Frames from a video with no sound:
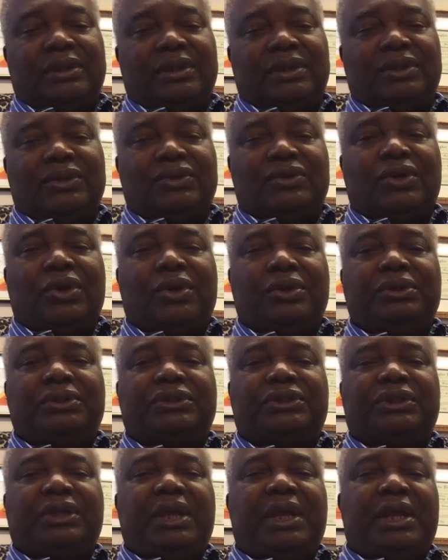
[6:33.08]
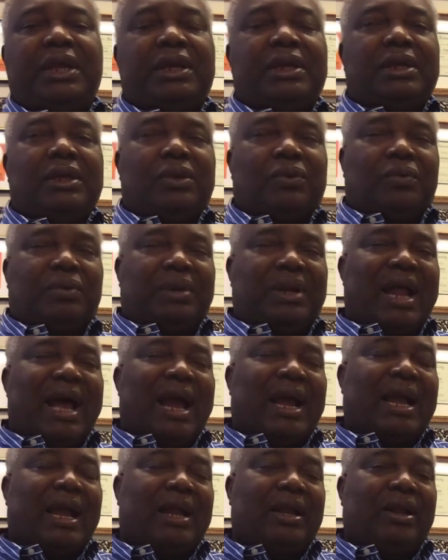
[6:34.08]
So you see, with
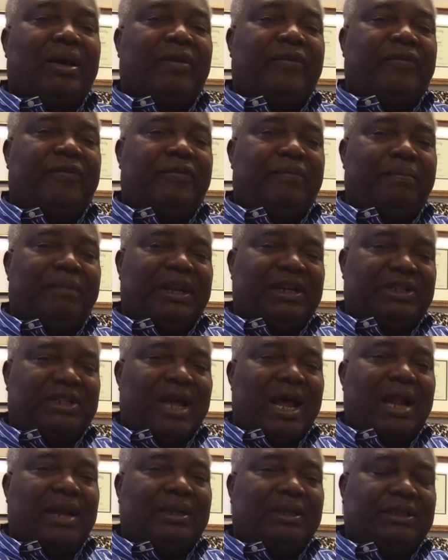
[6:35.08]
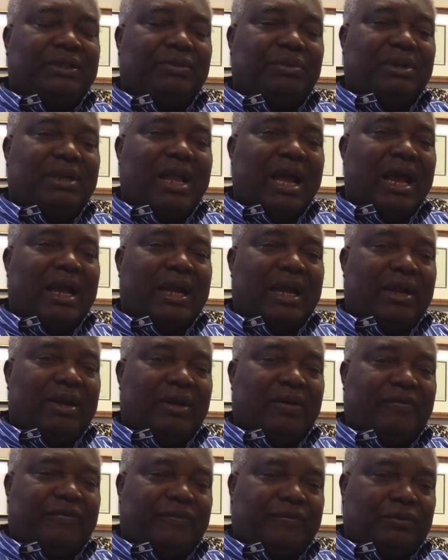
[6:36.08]
that kind of mentality, with that kind
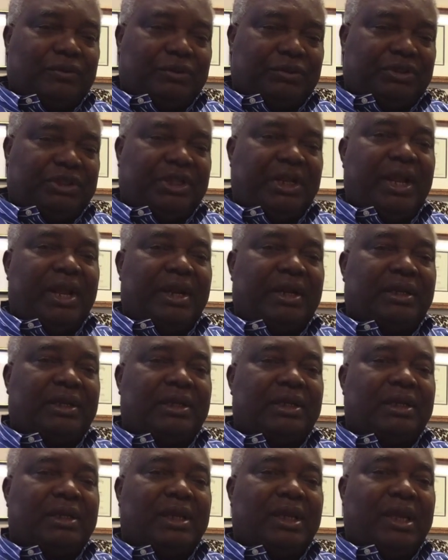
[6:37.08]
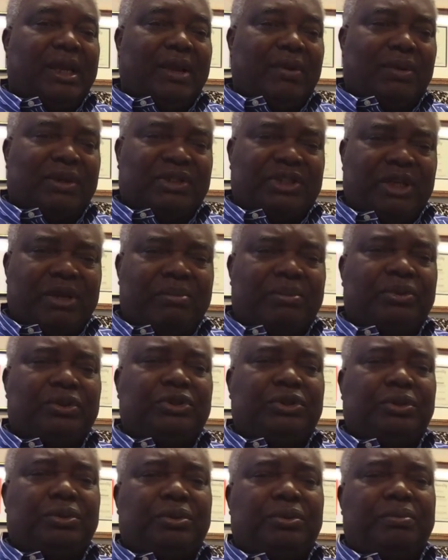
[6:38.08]
of routine, he was able
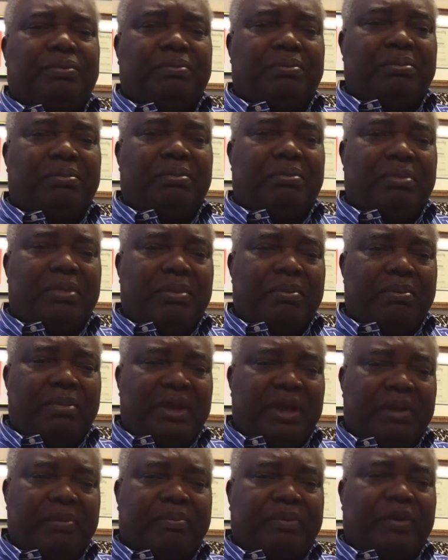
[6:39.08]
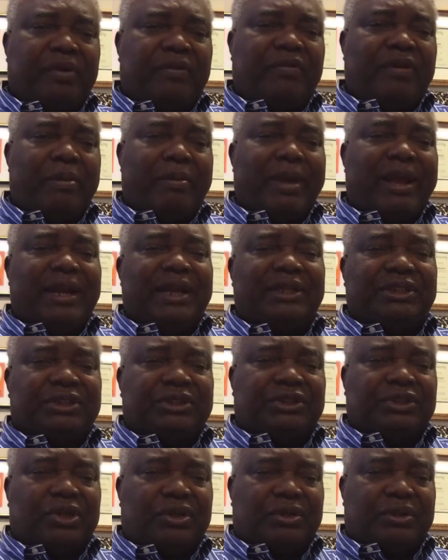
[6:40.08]
to improve and manage
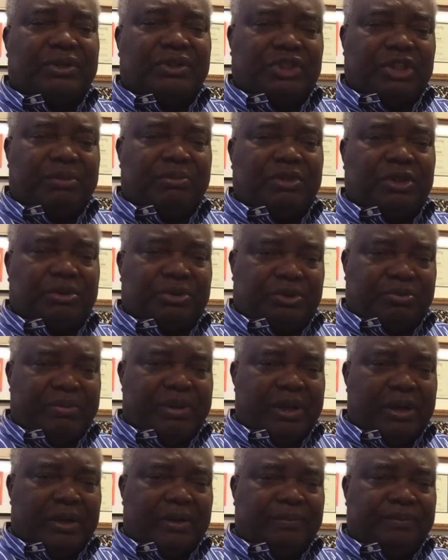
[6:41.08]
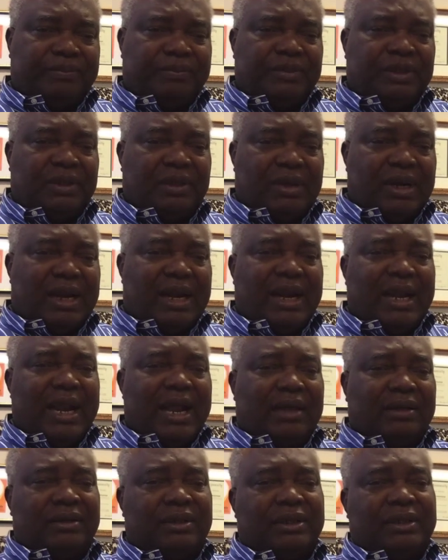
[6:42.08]
his symptoms better rather
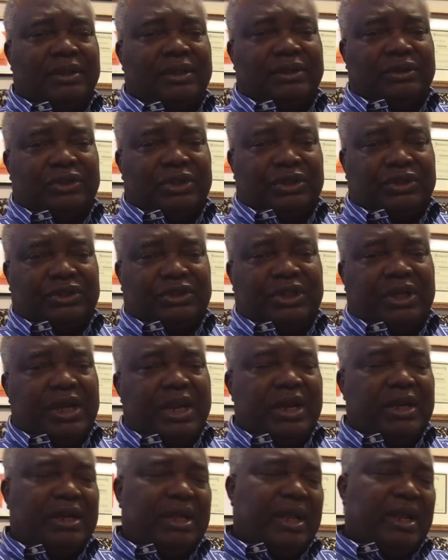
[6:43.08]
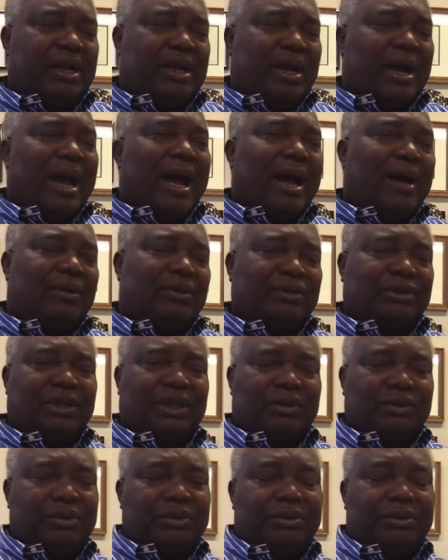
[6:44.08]
than just sitting in the house and